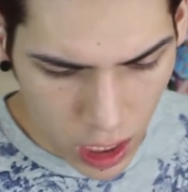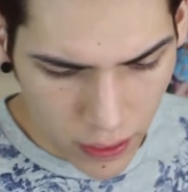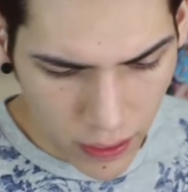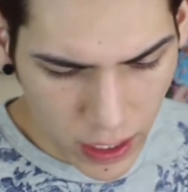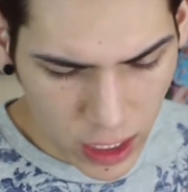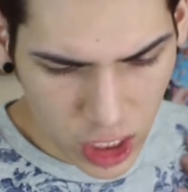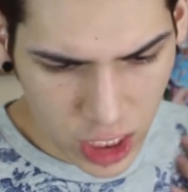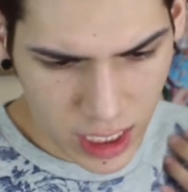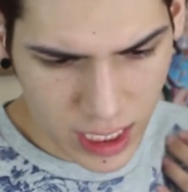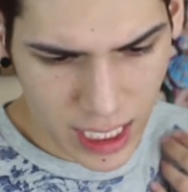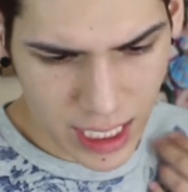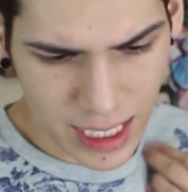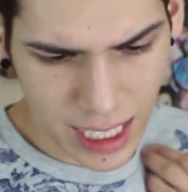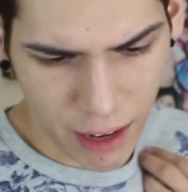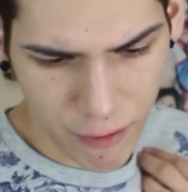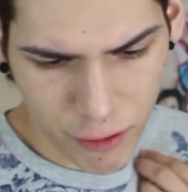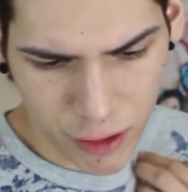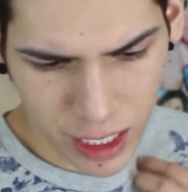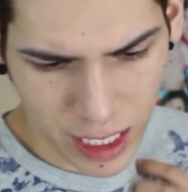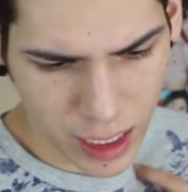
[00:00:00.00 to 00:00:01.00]
Then she says
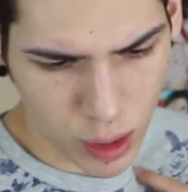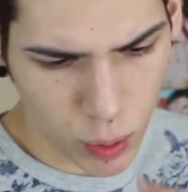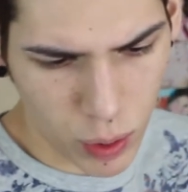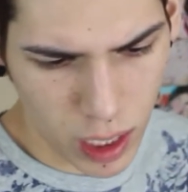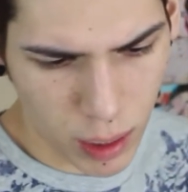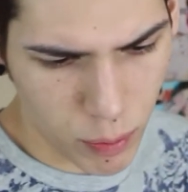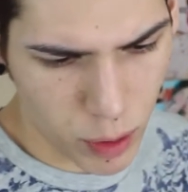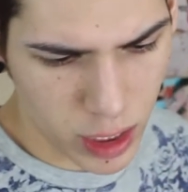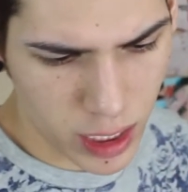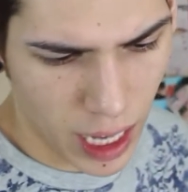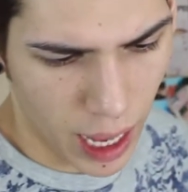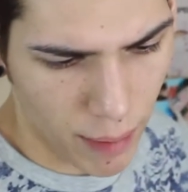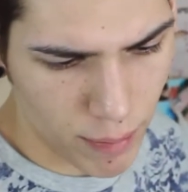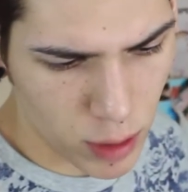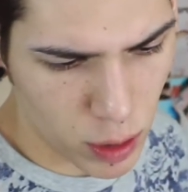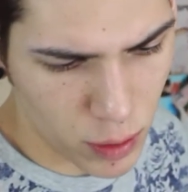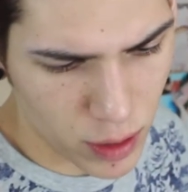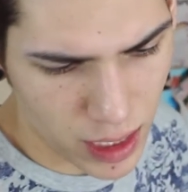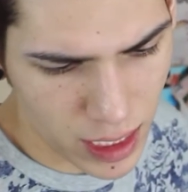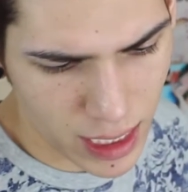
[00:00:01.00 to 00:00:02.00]
that for like 20 more
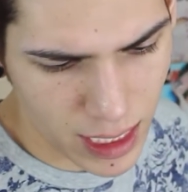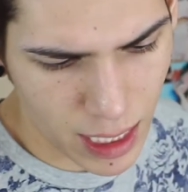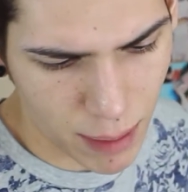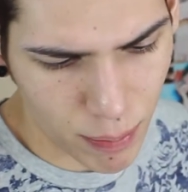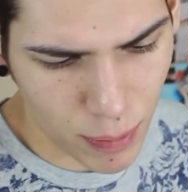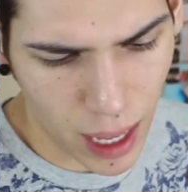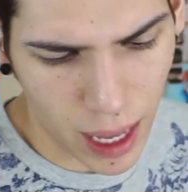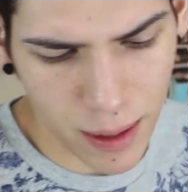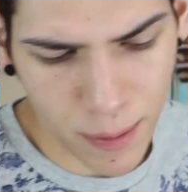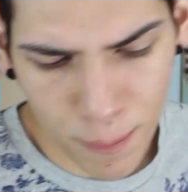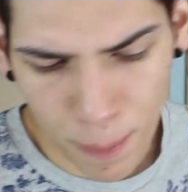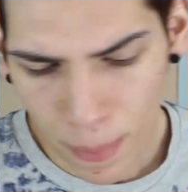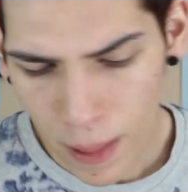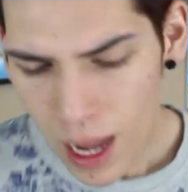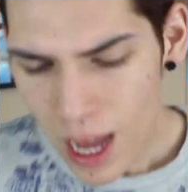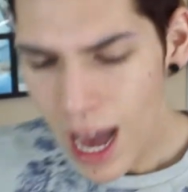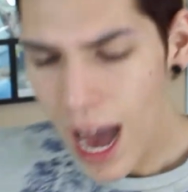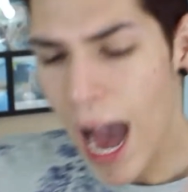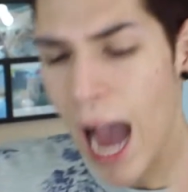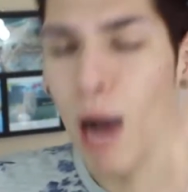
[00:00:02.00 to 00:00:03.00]
times, so we're gonna skip that.
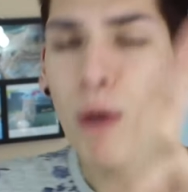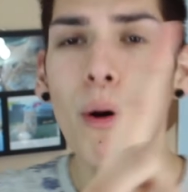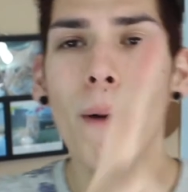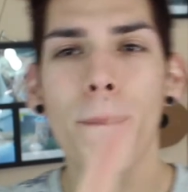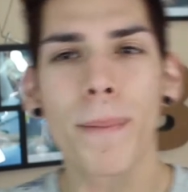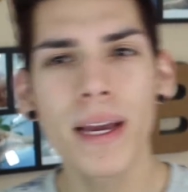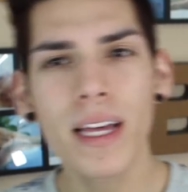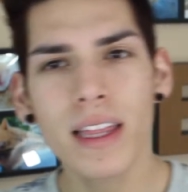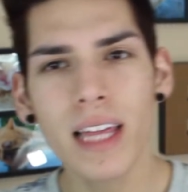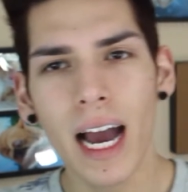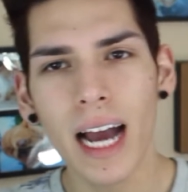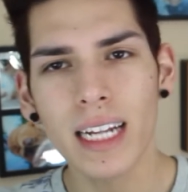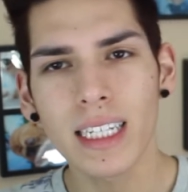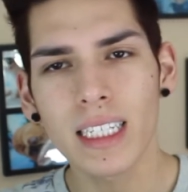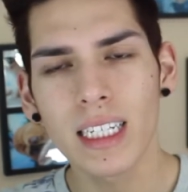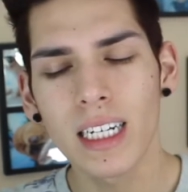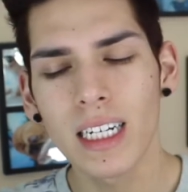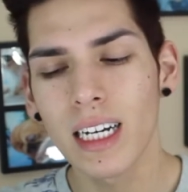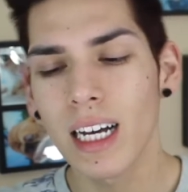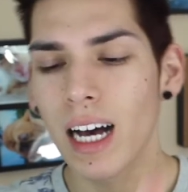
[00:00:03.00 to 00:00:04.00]
I will be
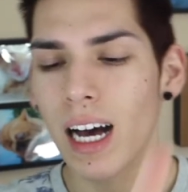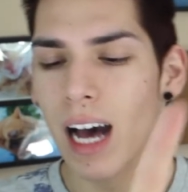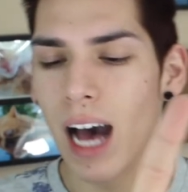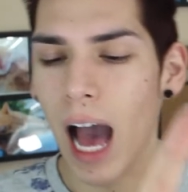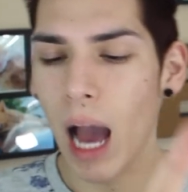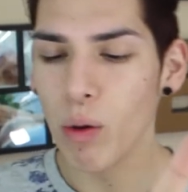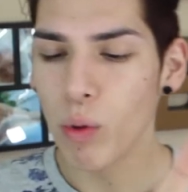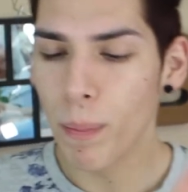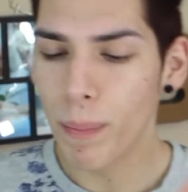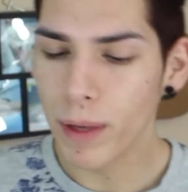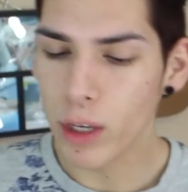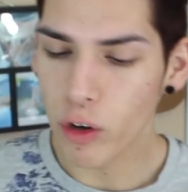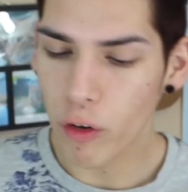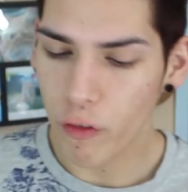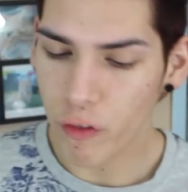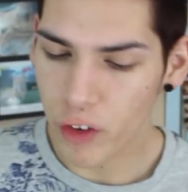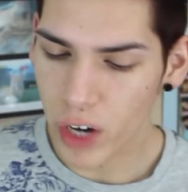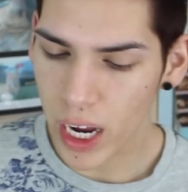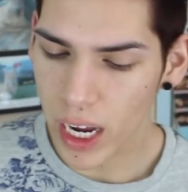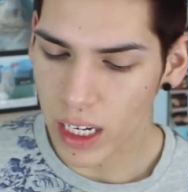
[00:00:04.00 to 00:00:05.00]
that. I will be your
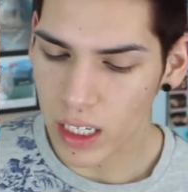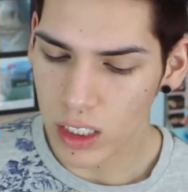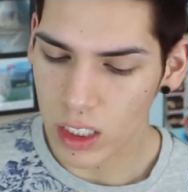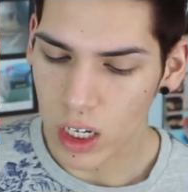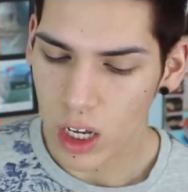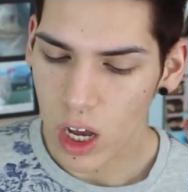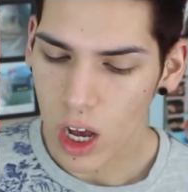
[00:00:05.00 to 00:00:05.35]
friend.